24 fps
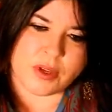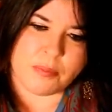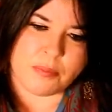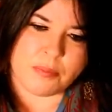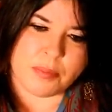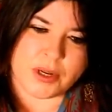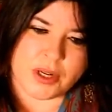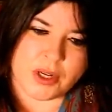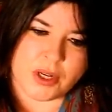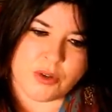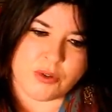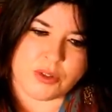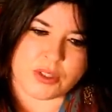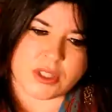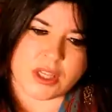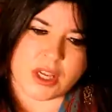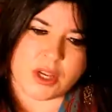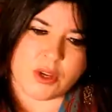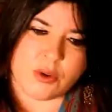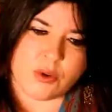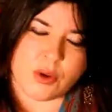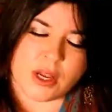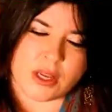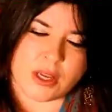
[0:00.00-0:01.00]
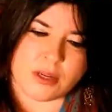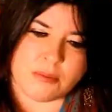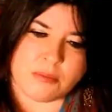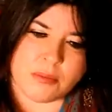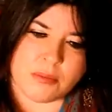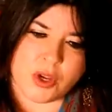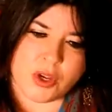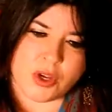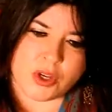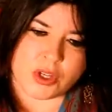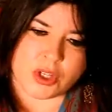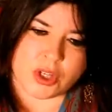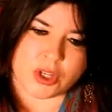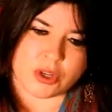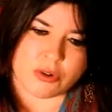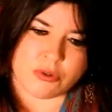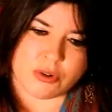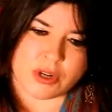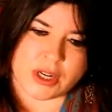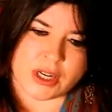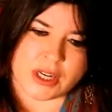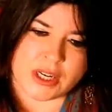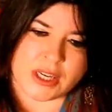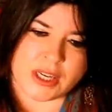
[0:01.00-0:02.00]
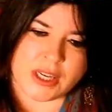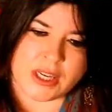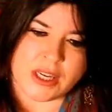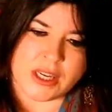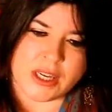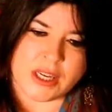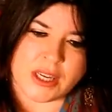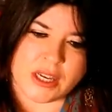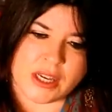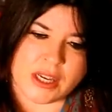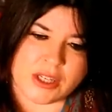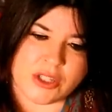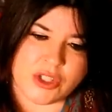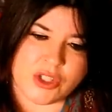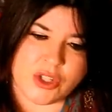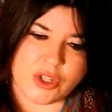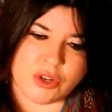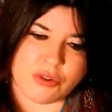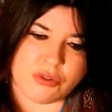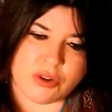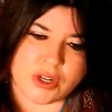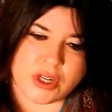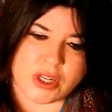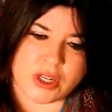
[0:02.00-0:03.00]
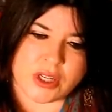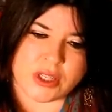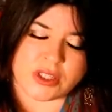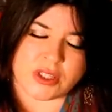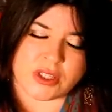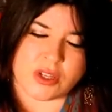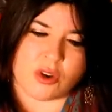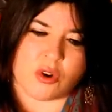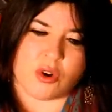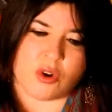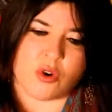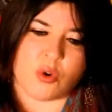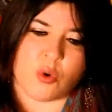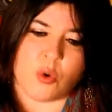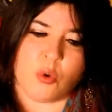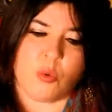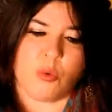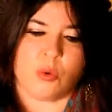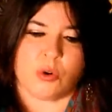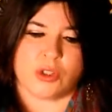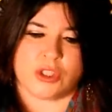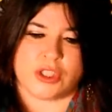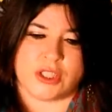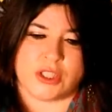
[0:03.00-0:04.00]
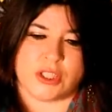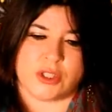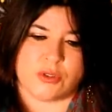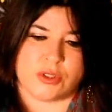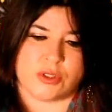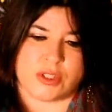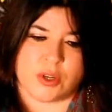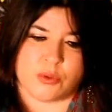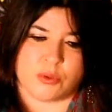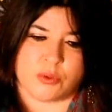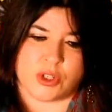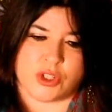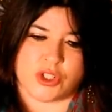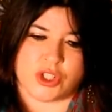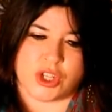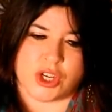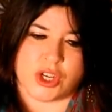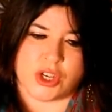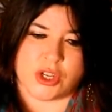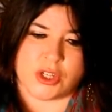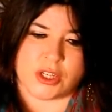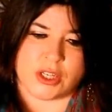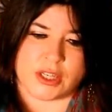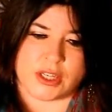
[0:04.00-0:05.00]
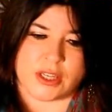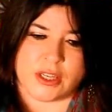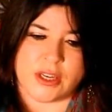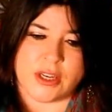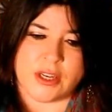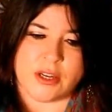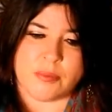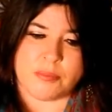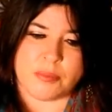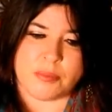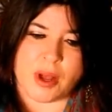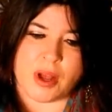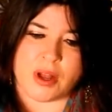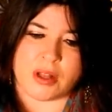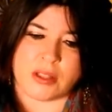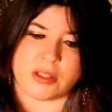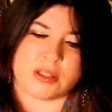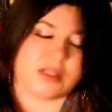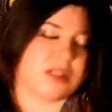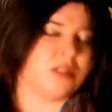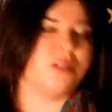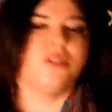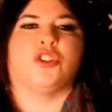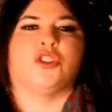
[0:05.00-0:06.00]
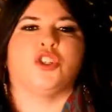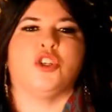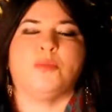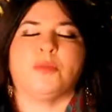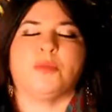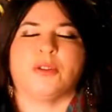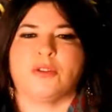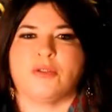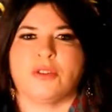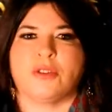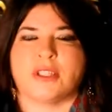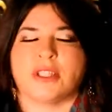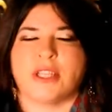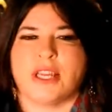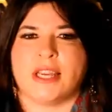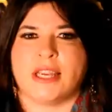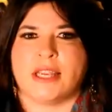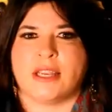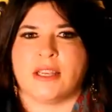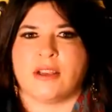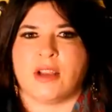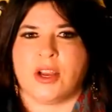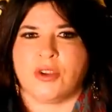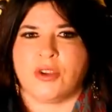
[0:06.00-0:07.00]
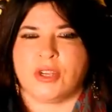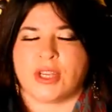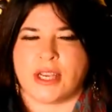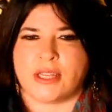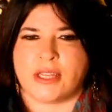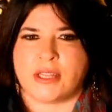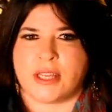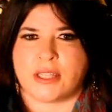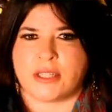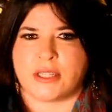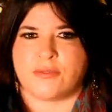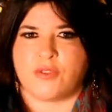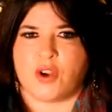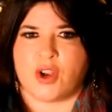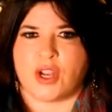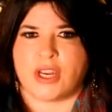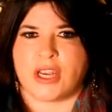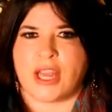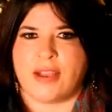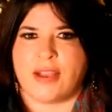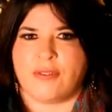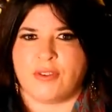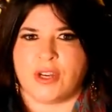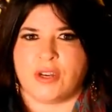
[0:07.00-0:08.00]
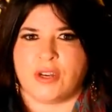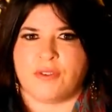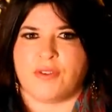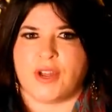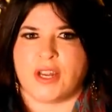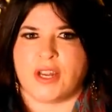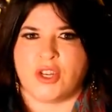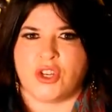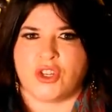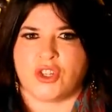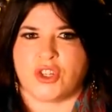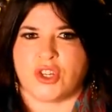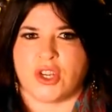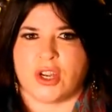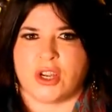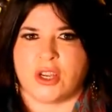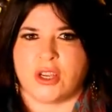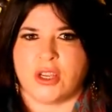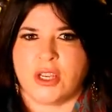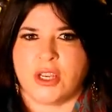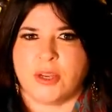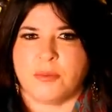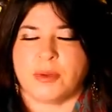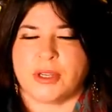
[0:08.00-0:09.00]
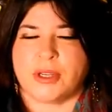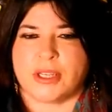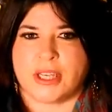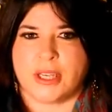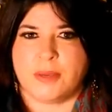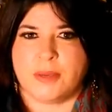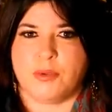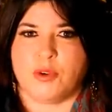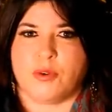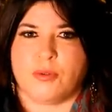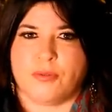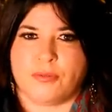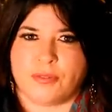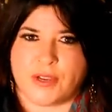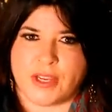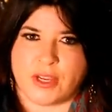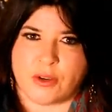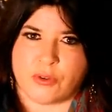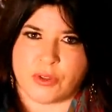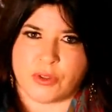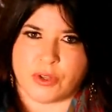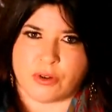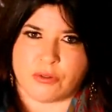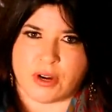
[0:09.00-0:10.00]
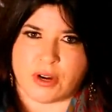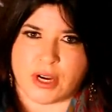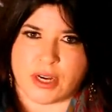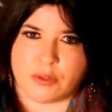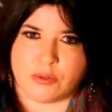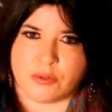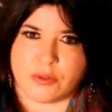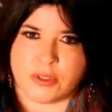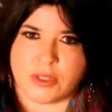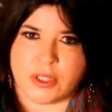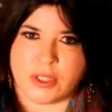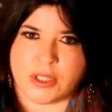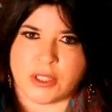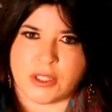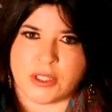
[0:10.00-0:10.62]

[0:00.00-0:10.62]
Pluto and Mercury and Uranus are all wanting you to go on a journey, but Jupiter is saying, okay, that's fine. Have an adventure, but keep your feet on the ground.